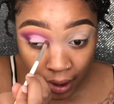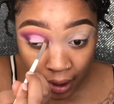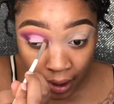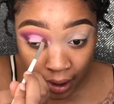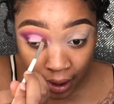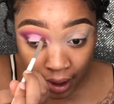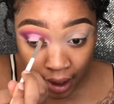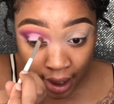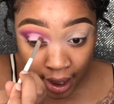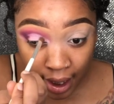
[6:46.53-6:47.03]

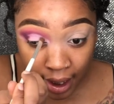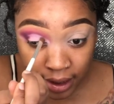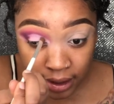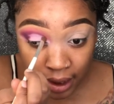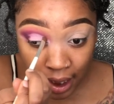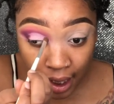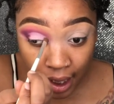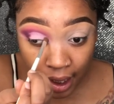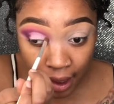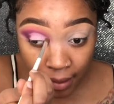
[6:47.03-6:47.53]
And guys,
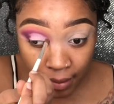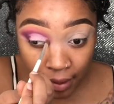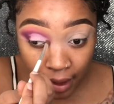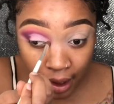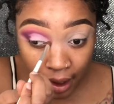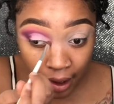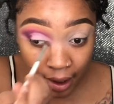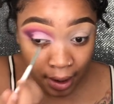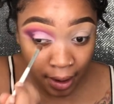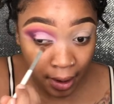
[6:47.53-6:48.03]
I'm
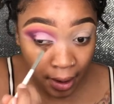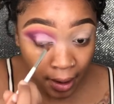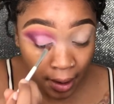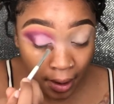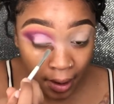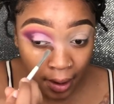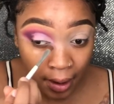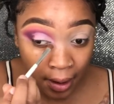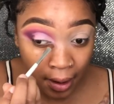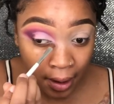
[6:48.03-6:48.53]
like
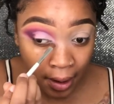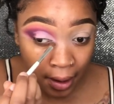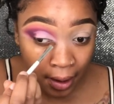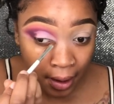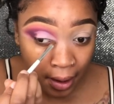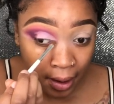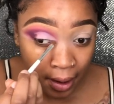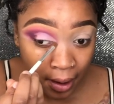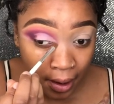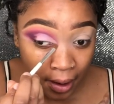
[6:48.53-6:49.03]

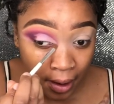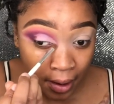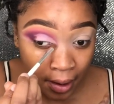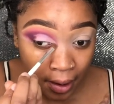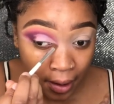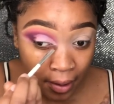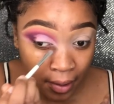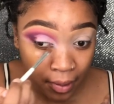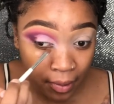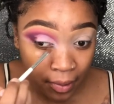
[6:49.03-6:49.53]

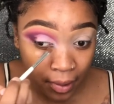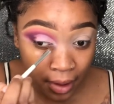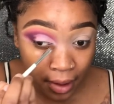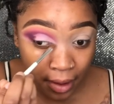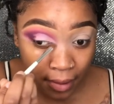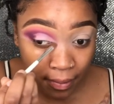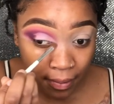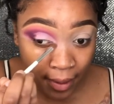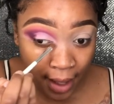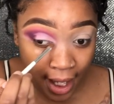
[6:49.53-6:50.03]

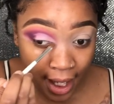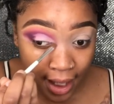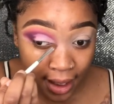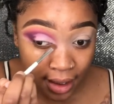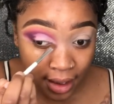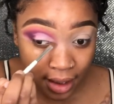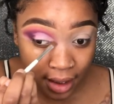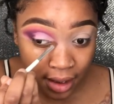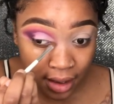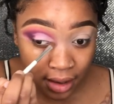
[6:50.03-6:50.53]
really
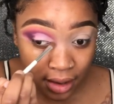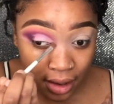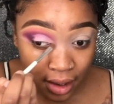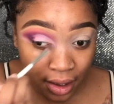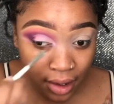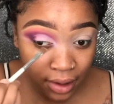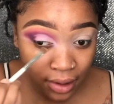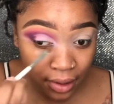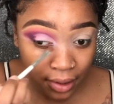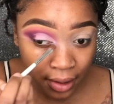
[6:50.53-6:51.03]
patting this
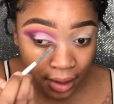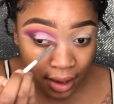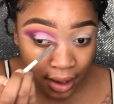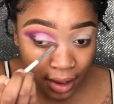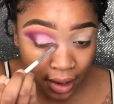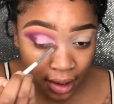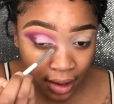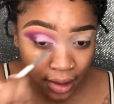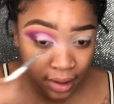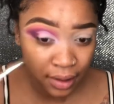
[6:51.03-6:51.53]
color
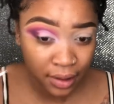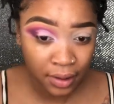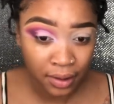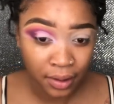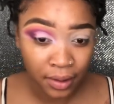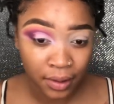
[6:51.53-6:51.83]
in.